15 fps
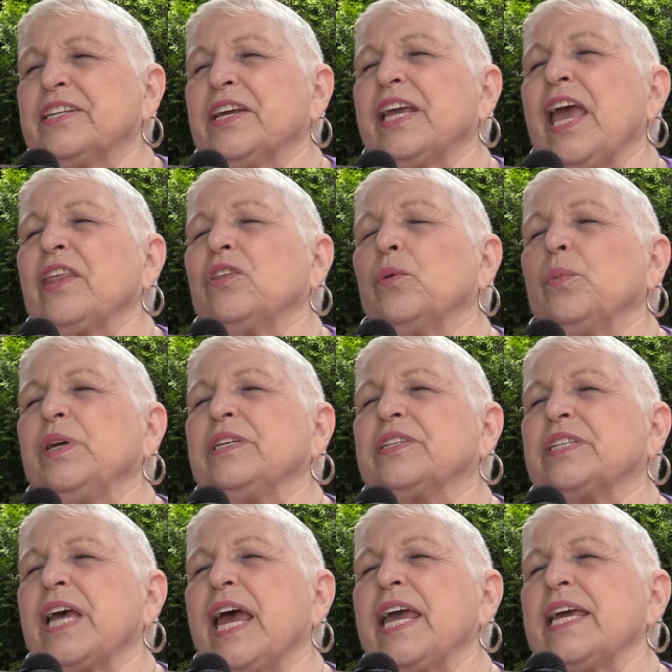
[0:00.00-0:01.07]
together we
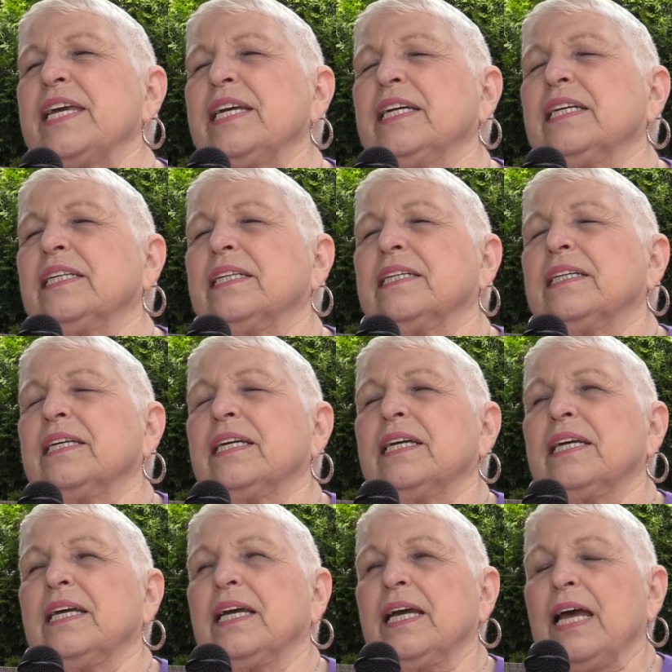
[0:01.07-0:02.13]
say,
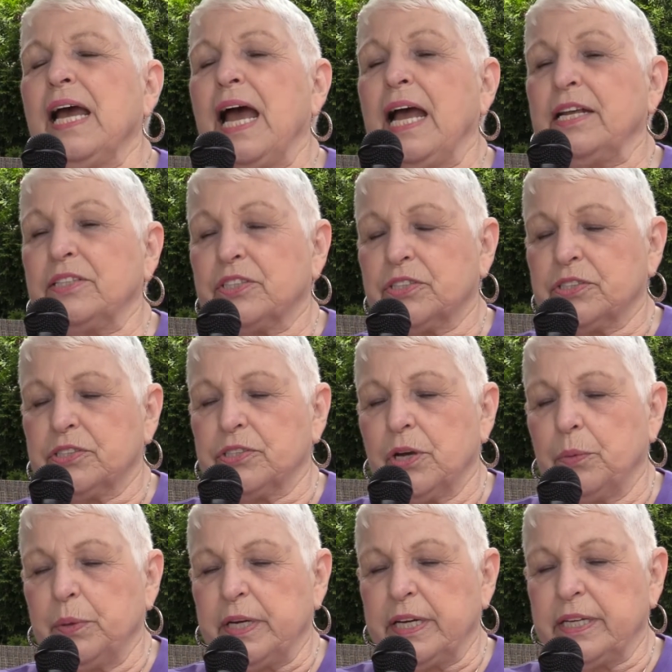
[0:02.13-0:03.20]
And
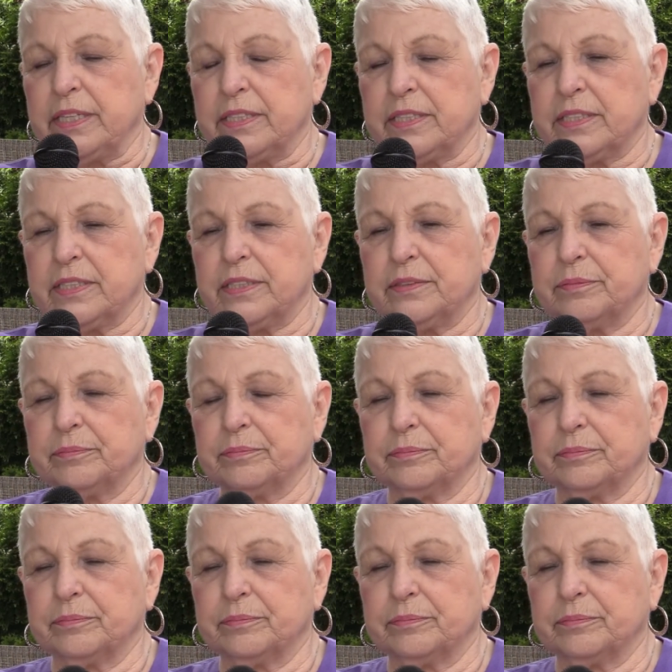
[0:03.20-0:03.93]
so it is.